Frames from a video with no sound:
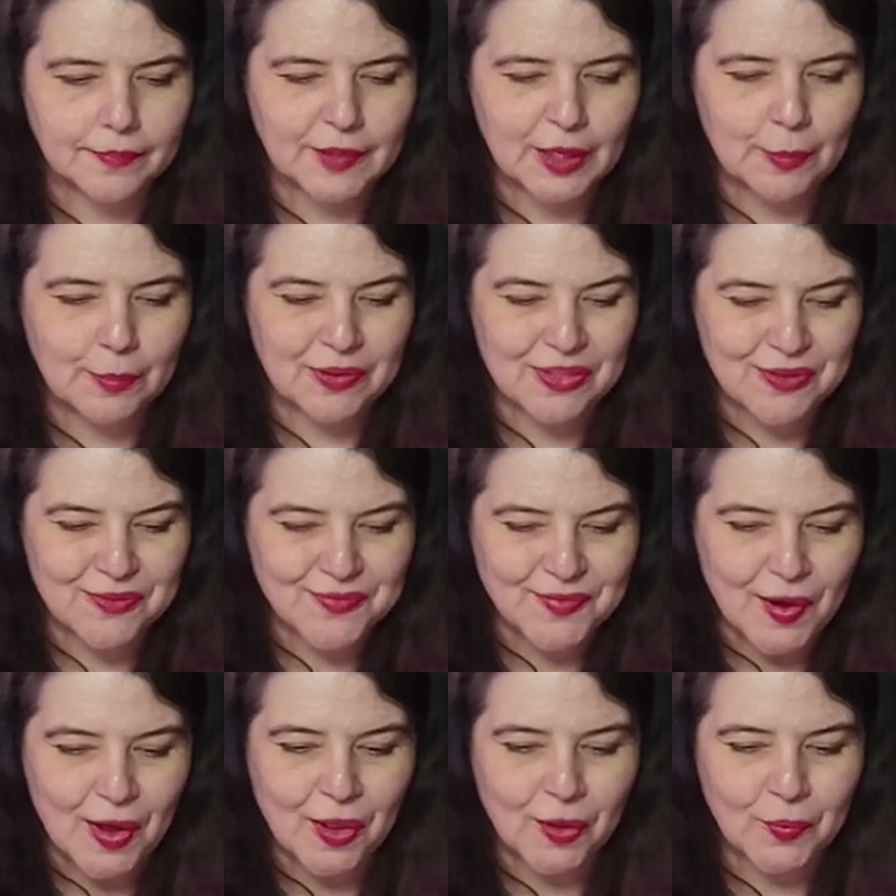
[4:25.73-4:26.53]
But the
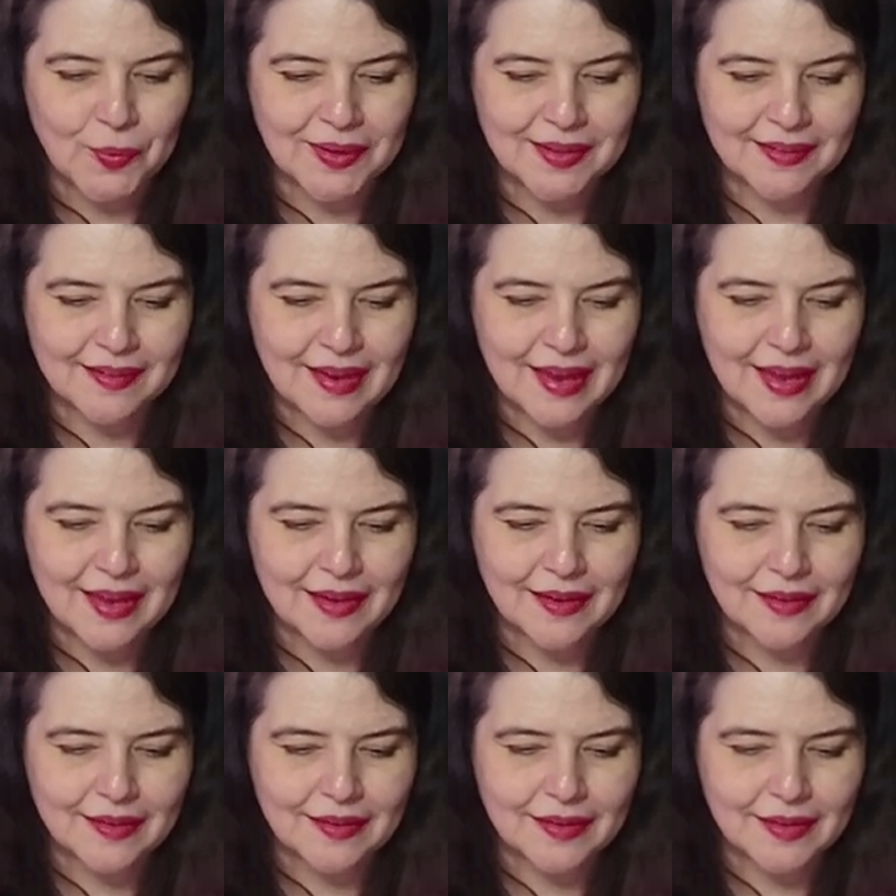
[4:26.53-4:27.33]
following day,
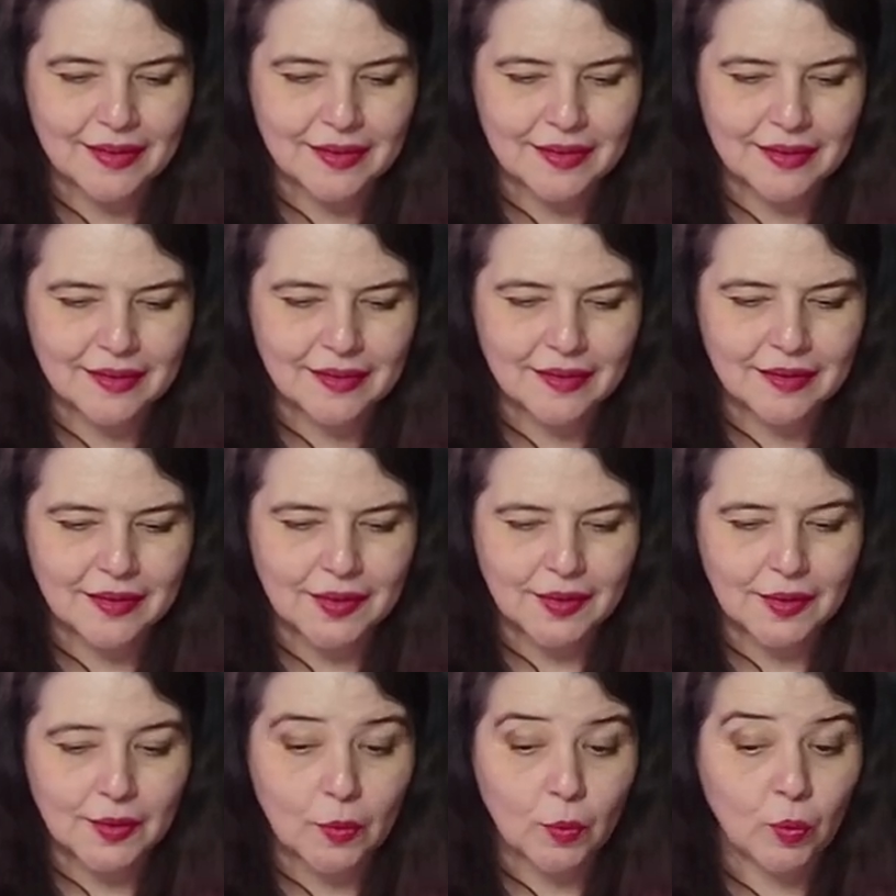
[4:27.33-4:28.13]

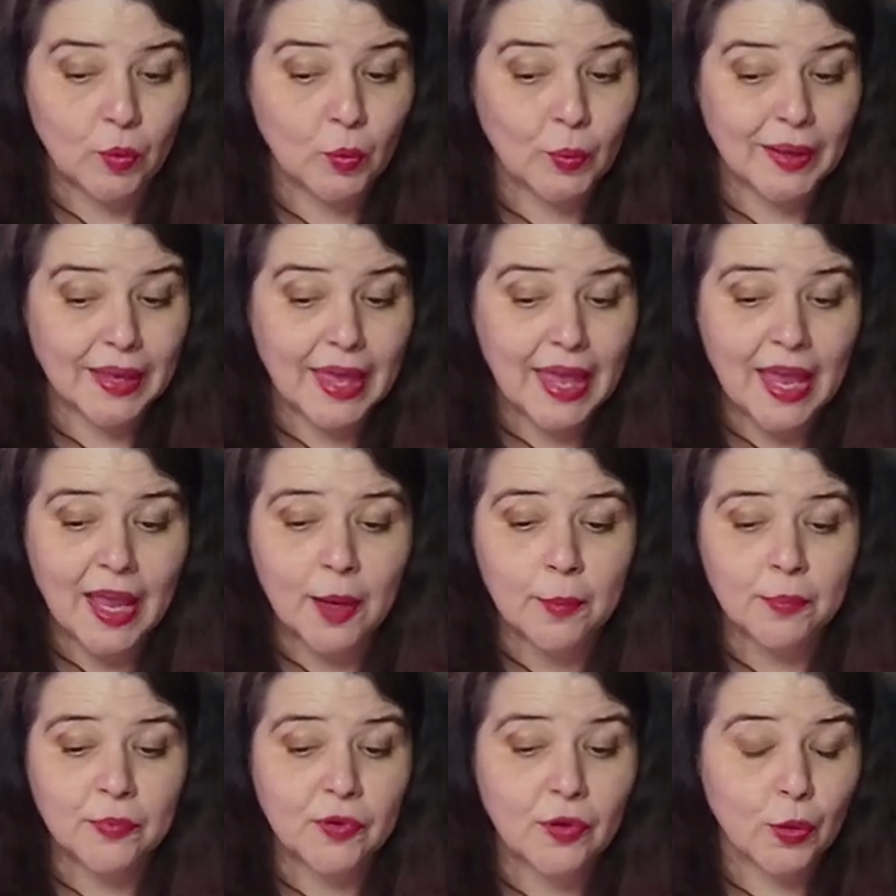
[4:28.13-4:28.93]
when we
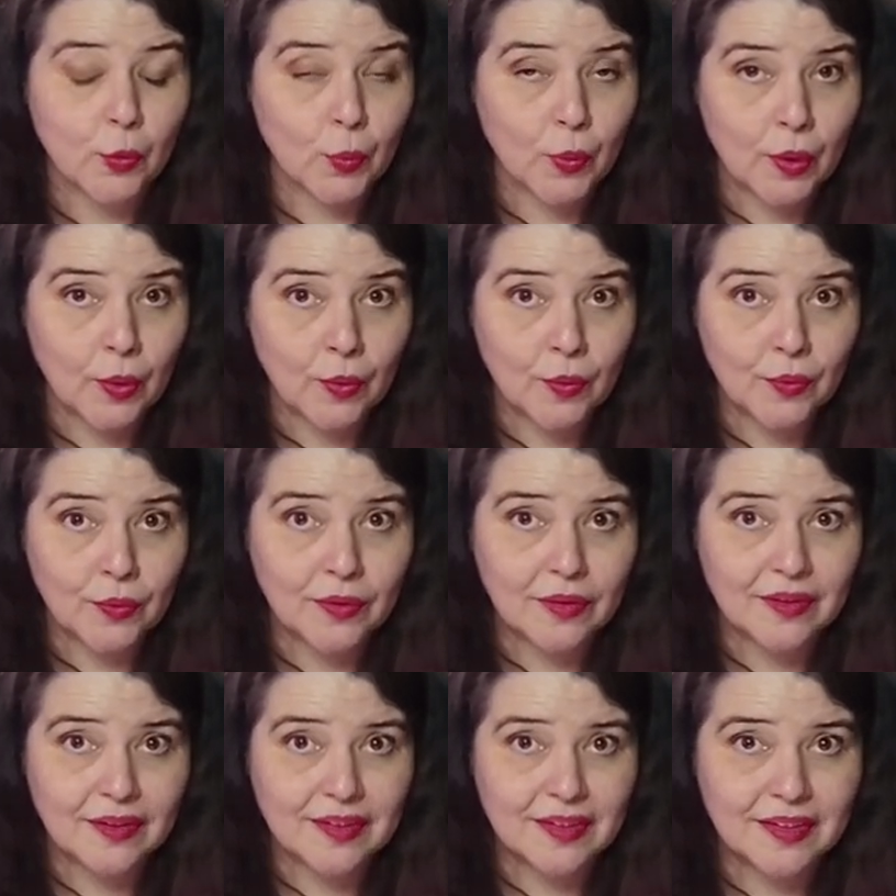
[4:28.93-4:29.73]
came to the road,
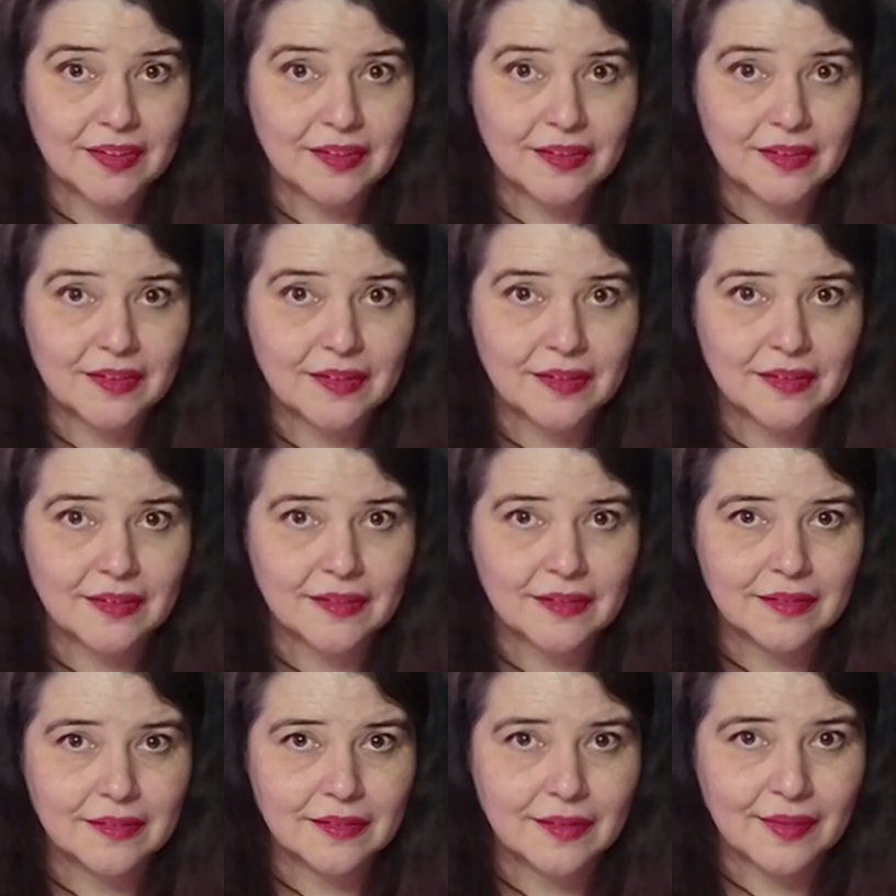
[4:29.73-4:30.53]

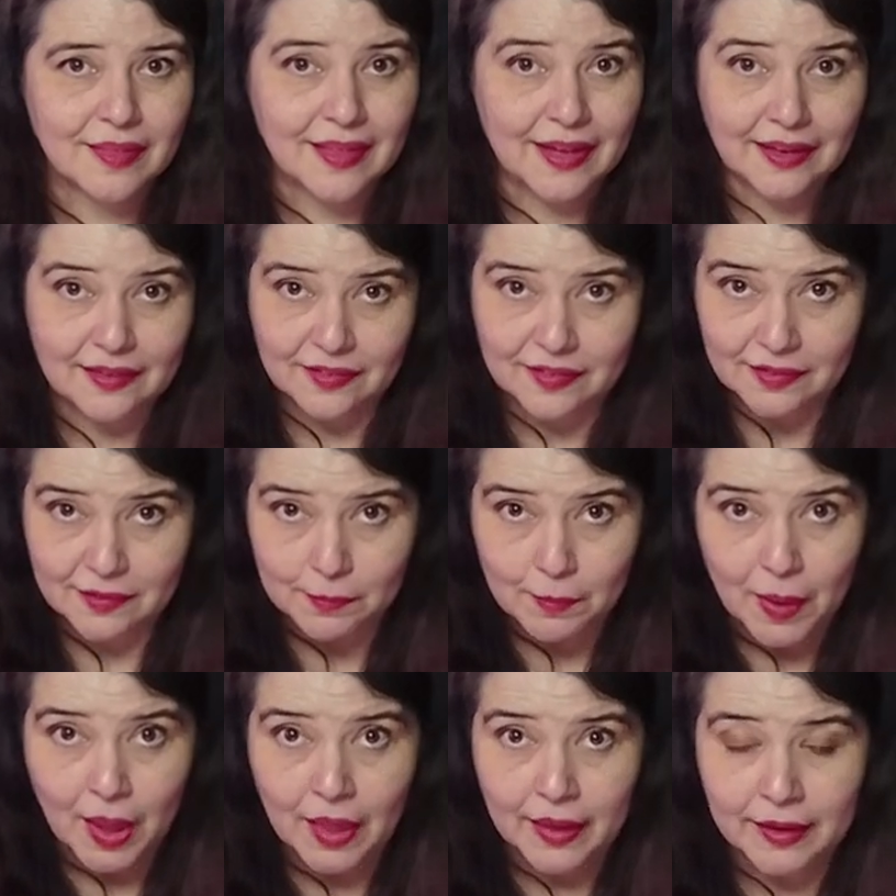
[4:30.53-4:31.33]
they
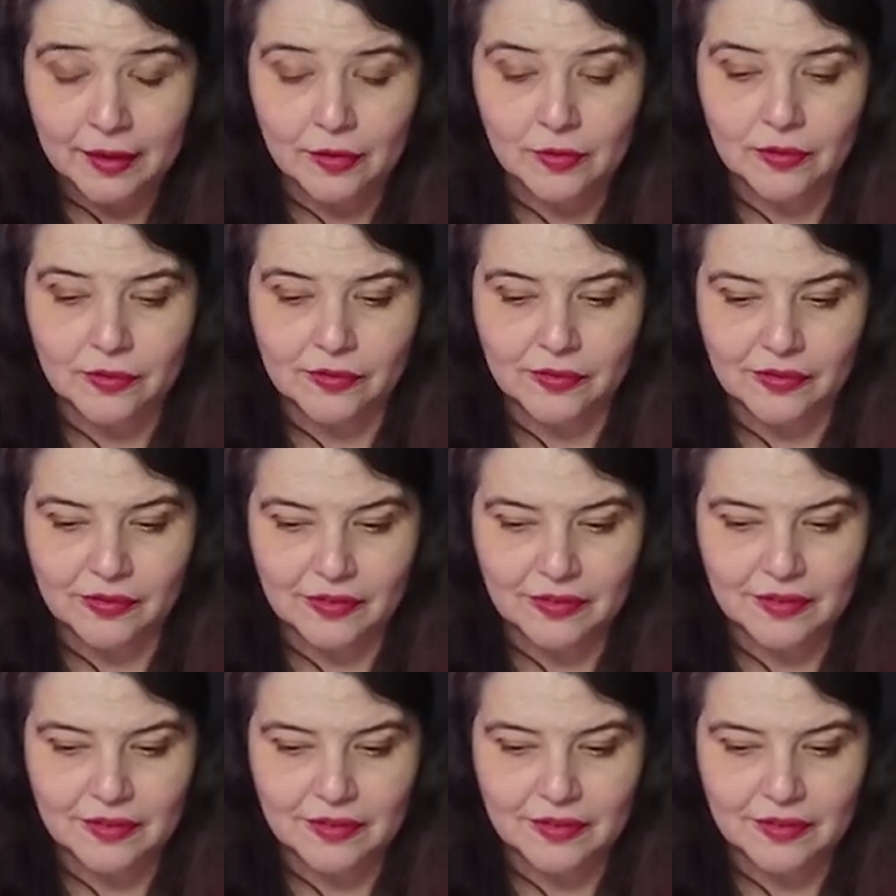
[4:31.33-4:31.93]
smiled.